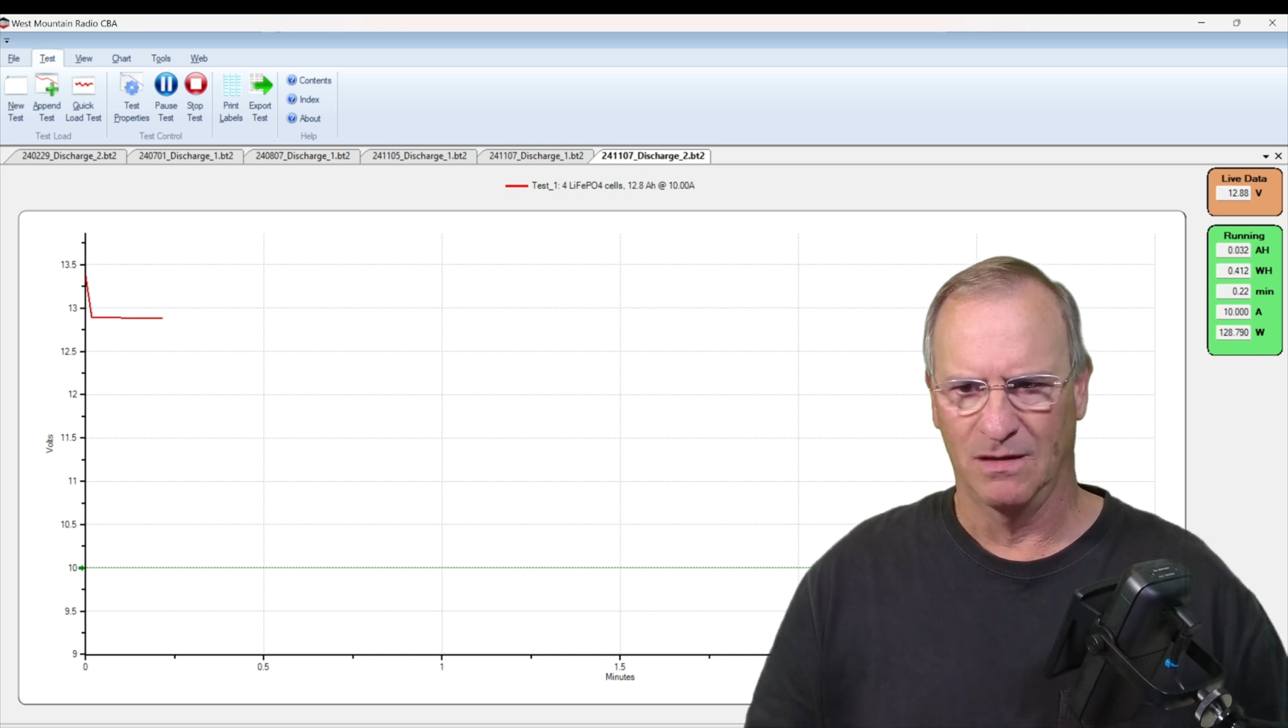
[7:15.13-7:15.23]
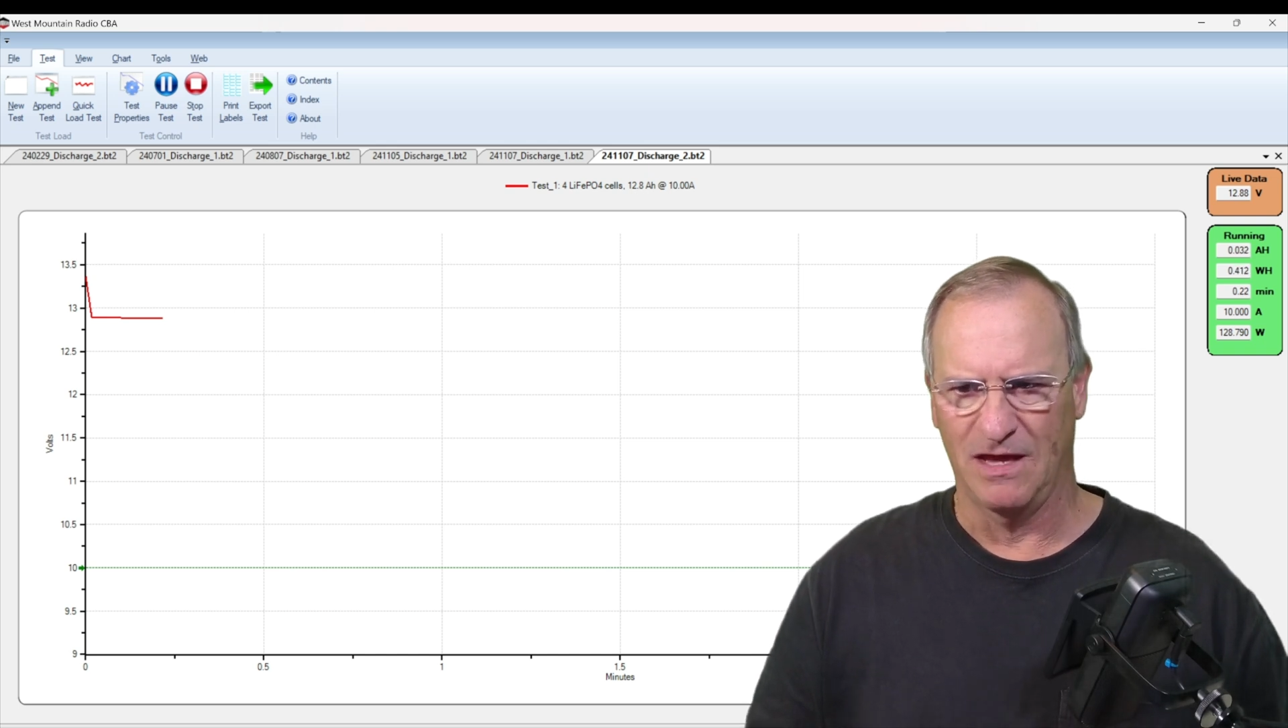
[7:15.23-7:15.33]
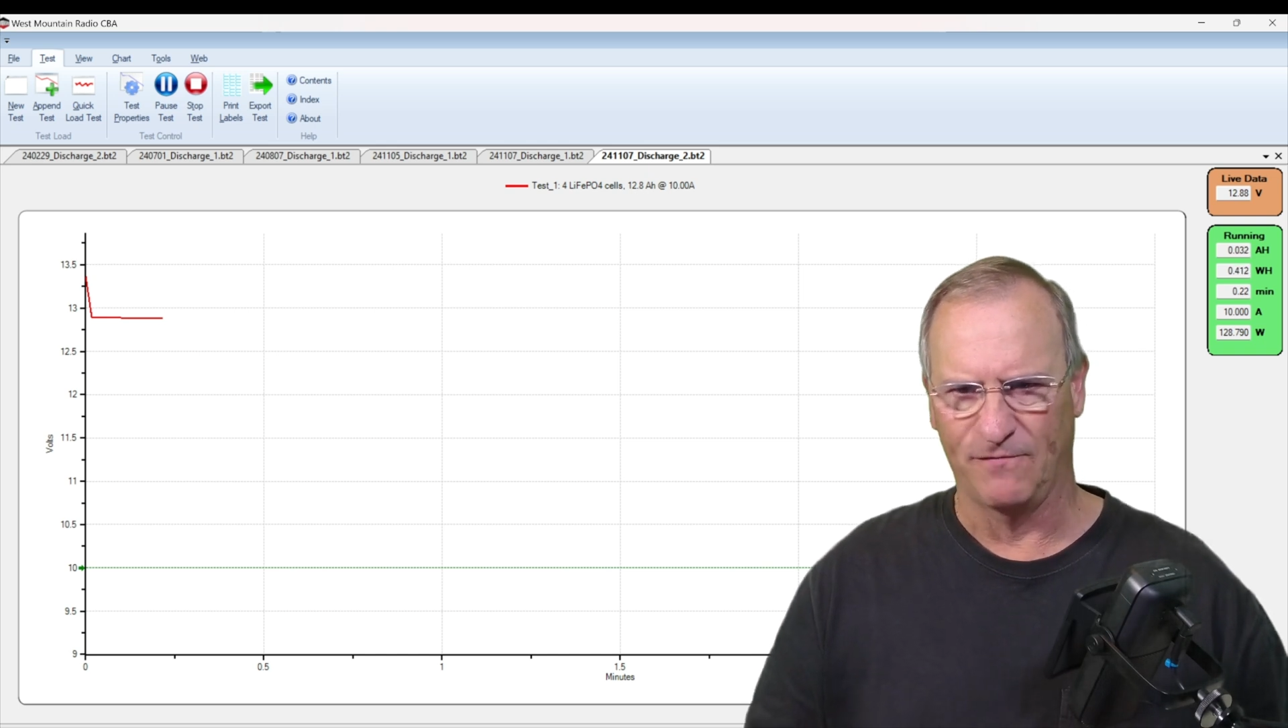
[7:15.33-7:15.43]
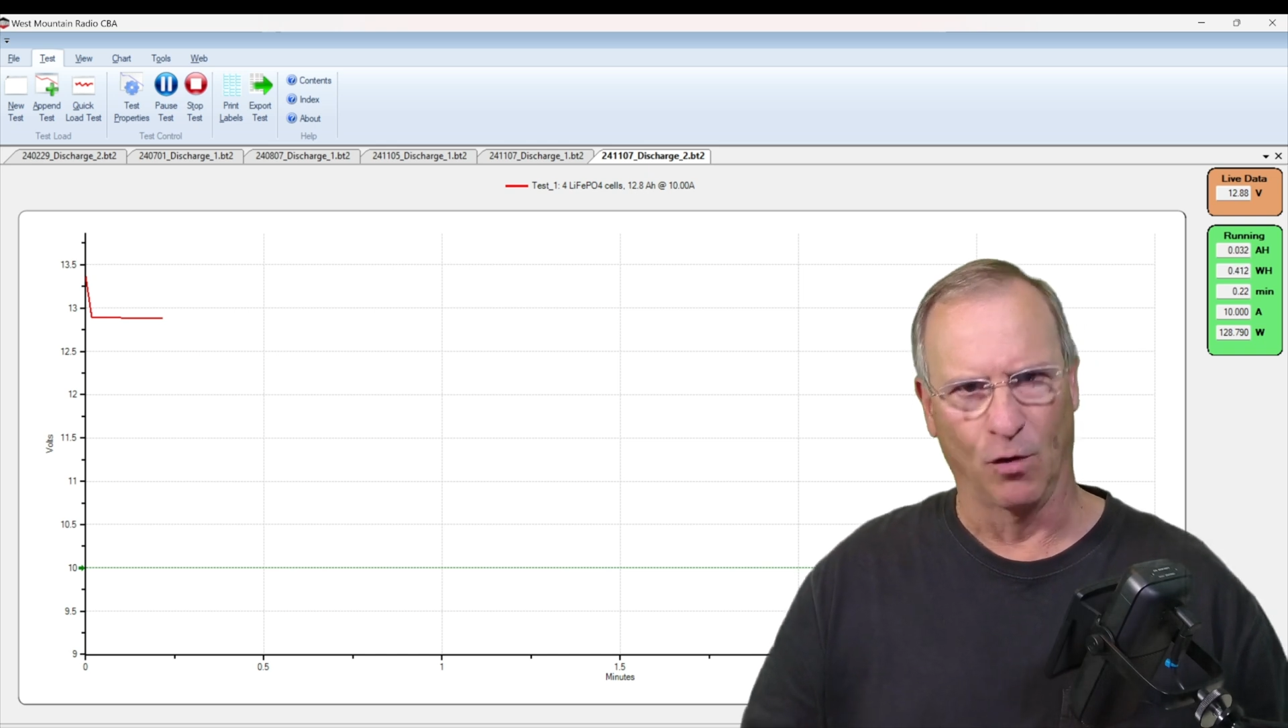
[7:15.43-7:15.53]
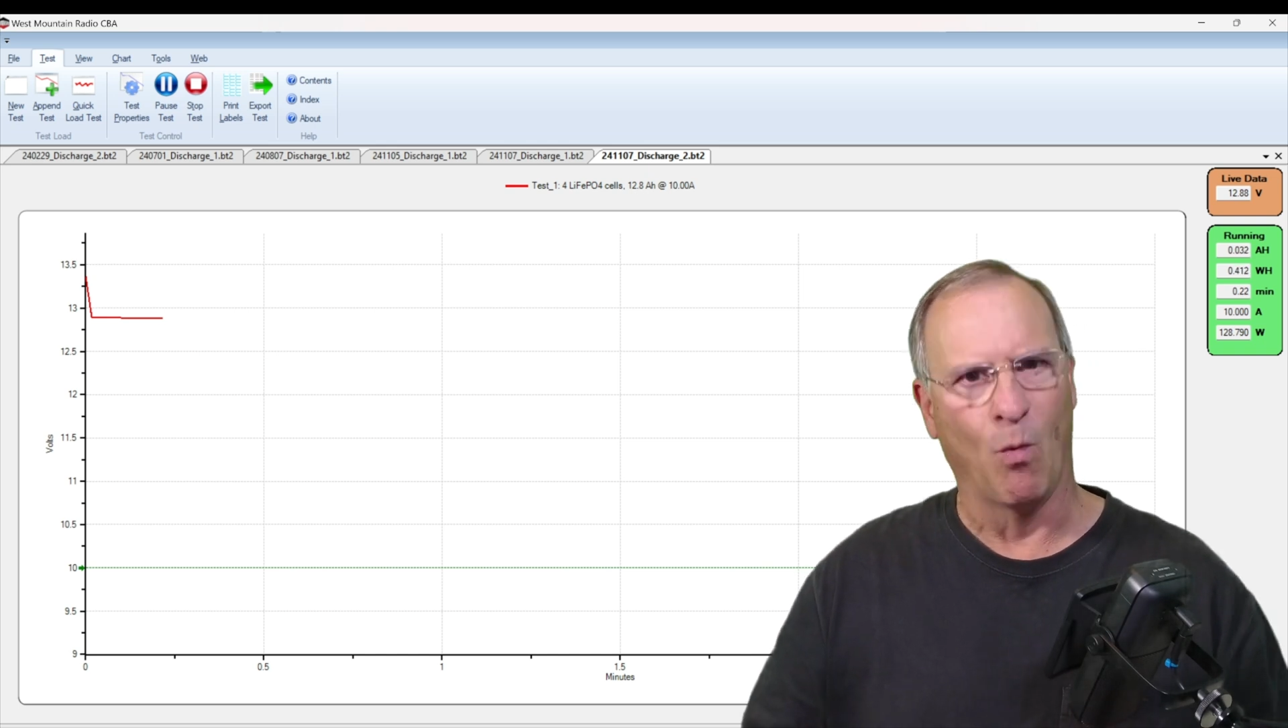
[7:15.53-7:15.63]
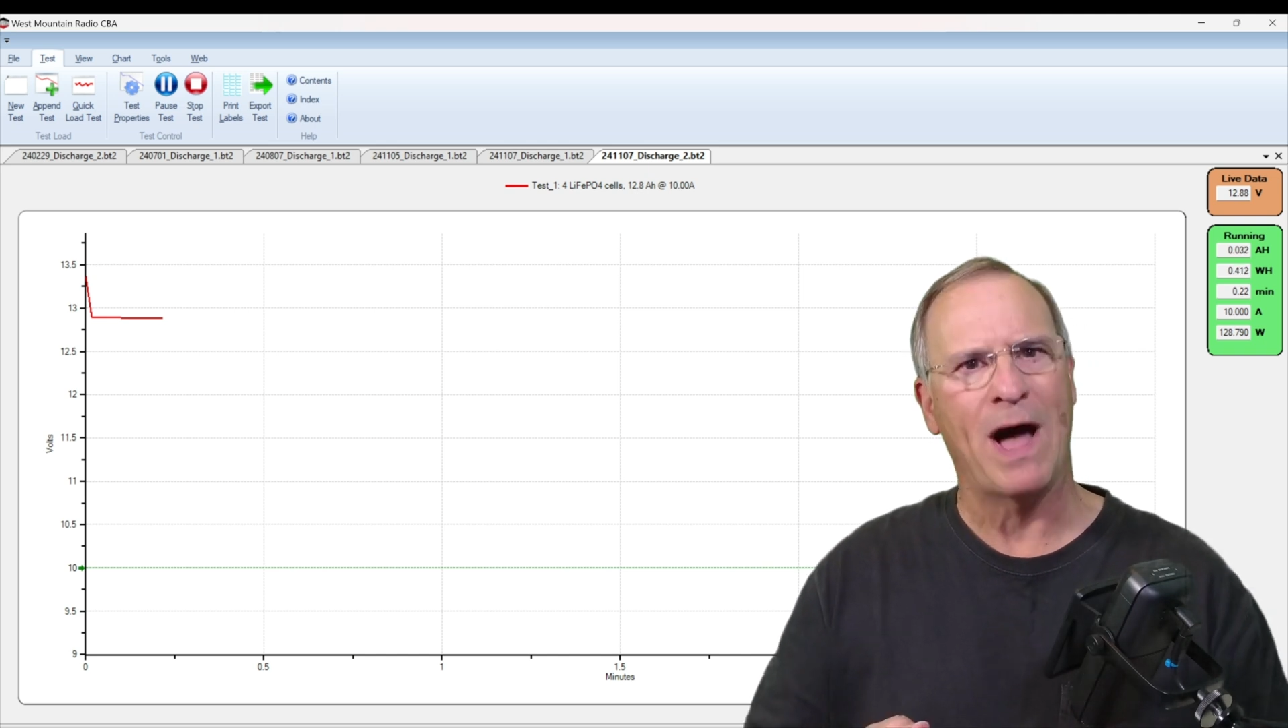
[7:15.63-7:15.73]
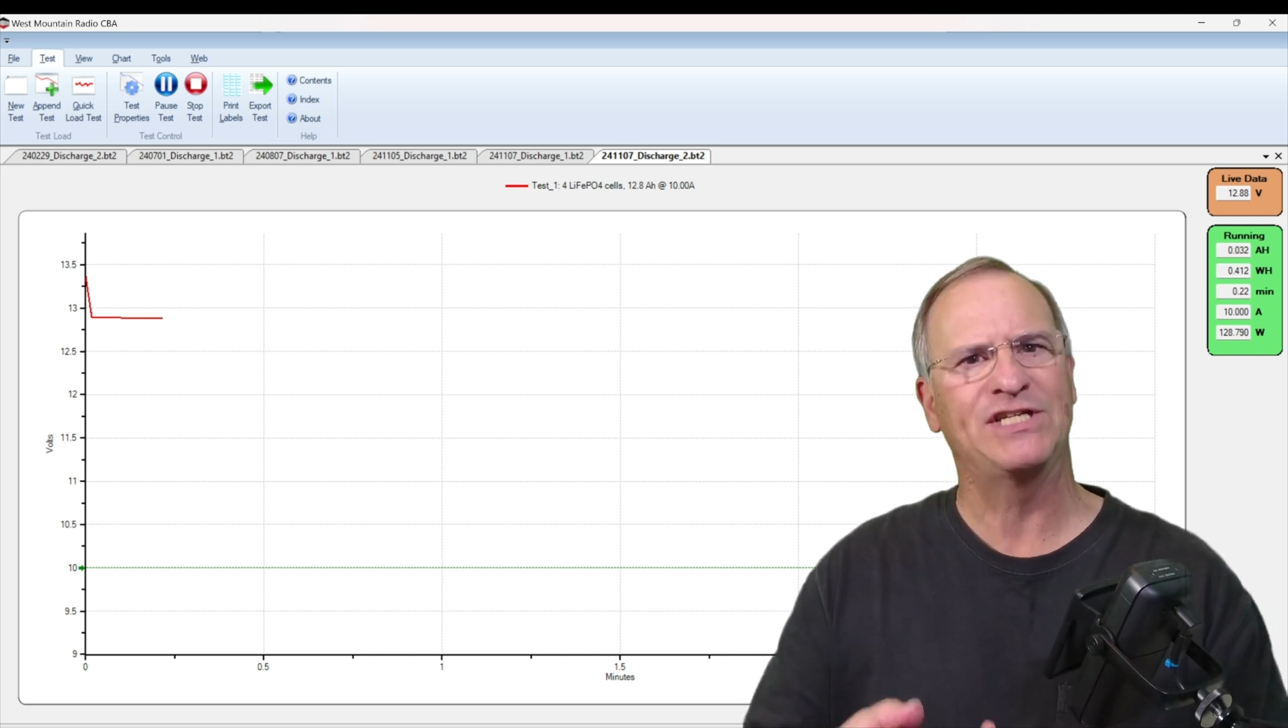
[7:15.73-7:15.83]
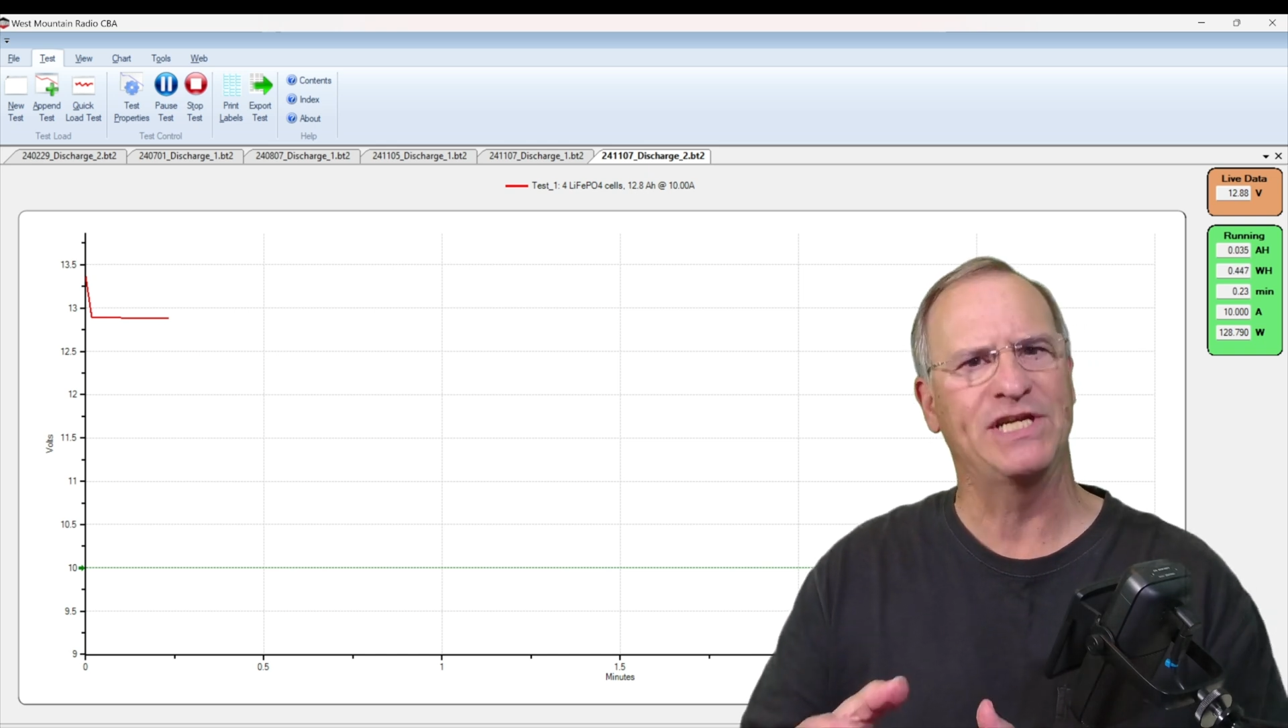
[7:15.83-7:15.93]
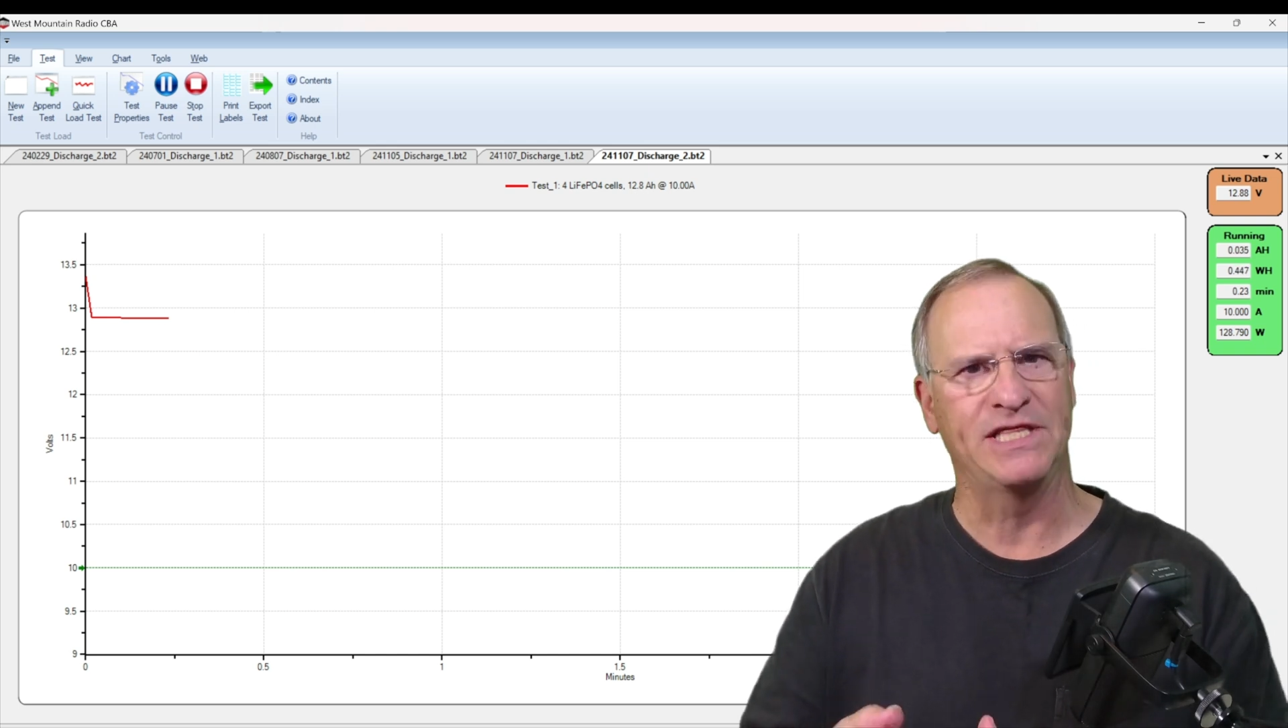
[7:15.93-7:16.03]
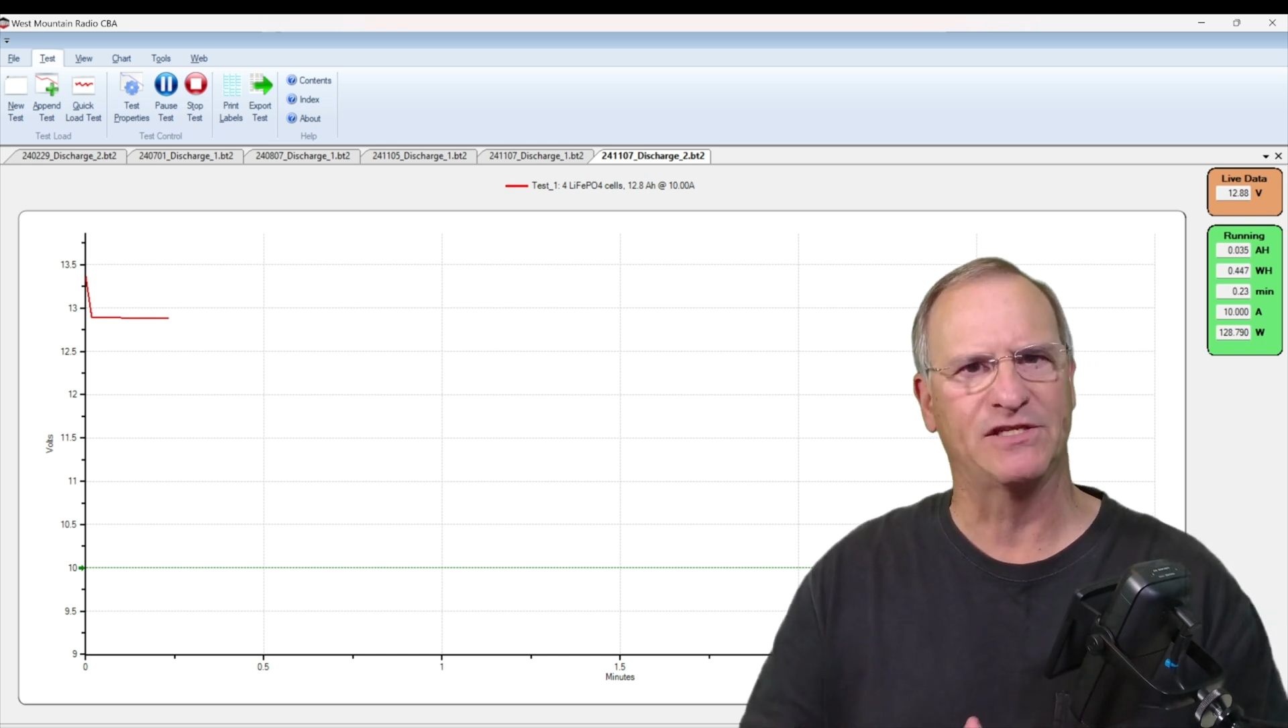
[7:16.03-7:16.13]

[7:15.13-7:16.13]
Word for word: If you're watching